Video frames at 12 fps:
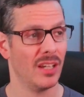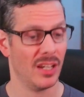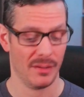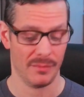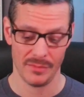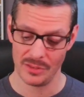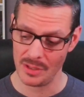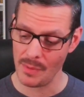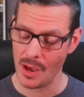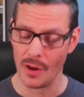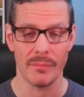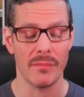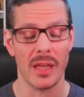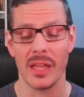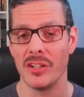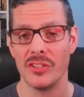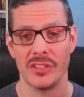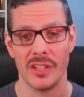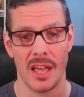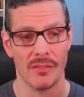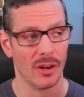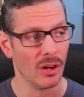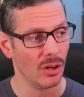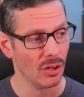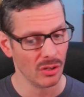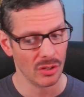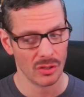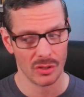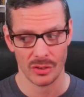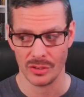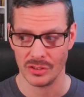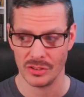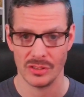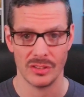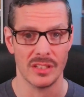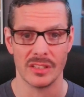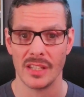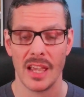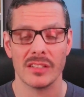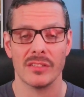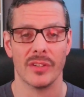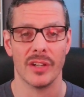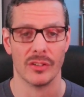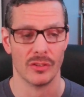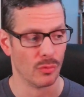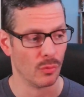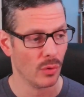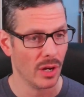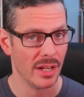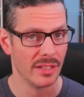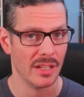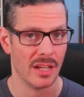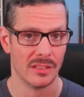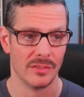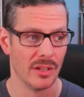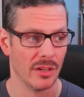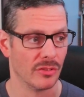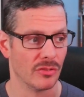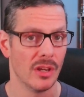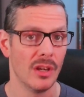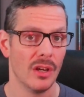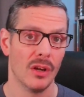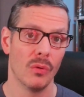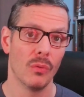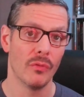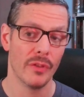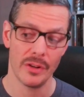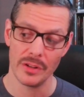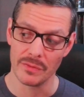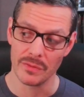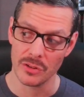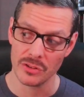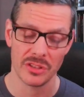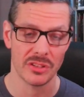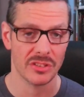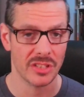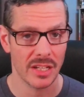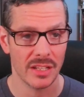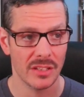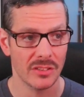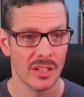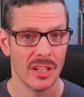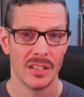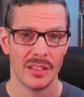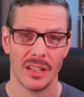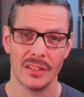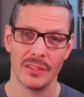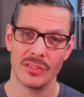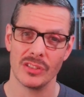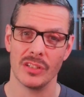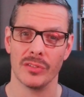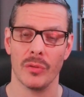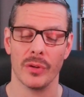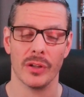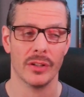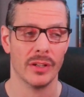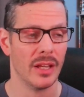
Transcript: Um, somehow it managed to have all this these cast of characters, a wide cast of characters, very diverse settings, a lot of different stuff going on.